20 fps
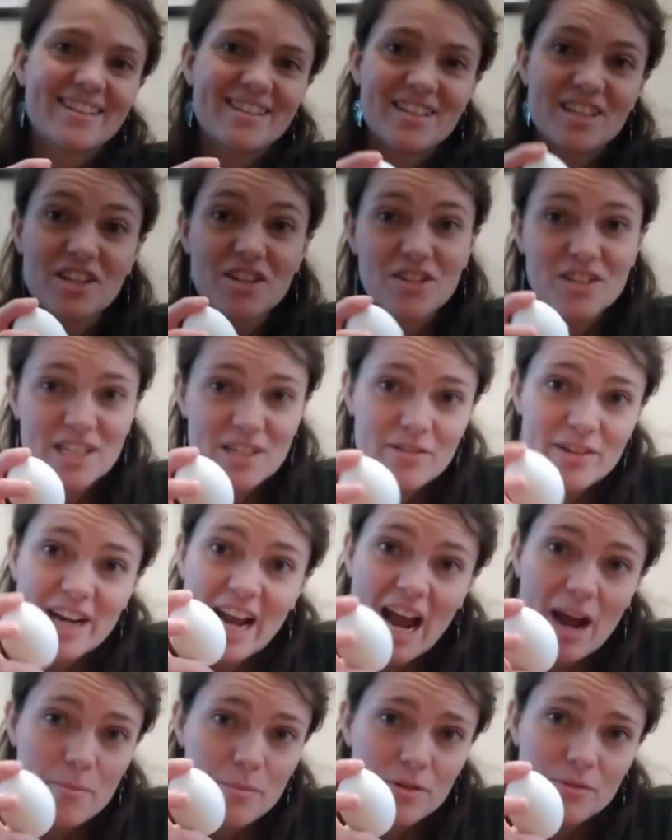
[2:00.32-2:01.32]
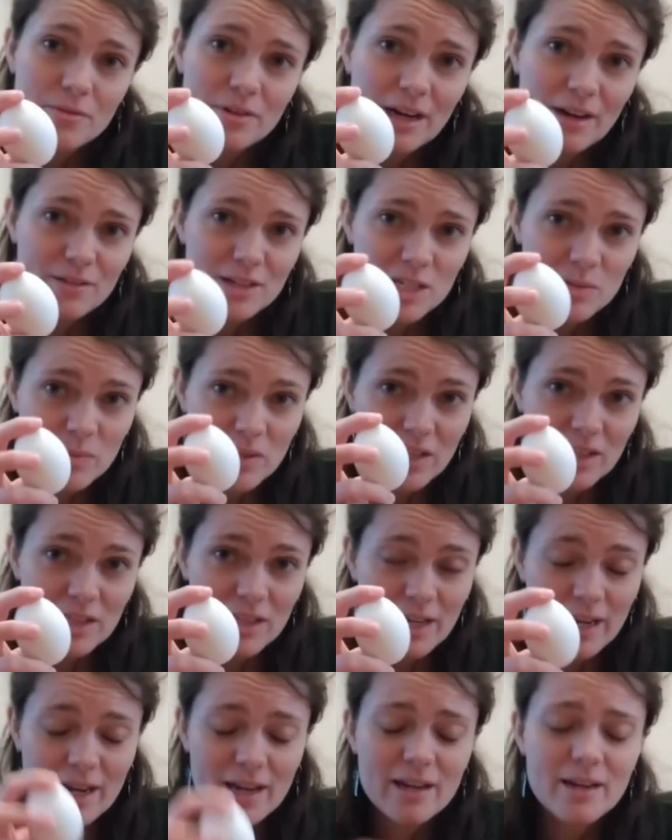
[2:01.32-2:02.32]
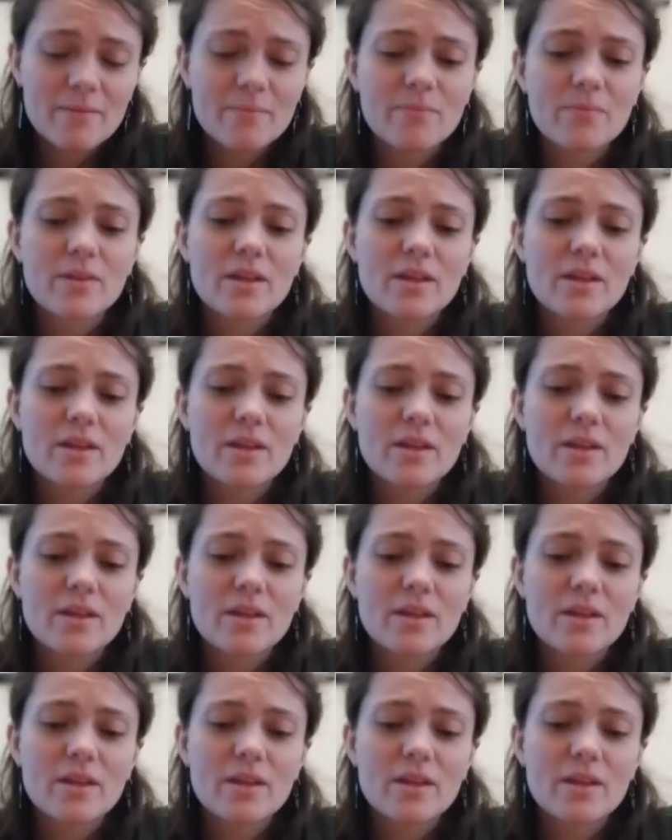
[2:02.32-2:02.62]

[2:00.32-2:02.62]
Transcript: Did you see what happened when I was spinning the egg?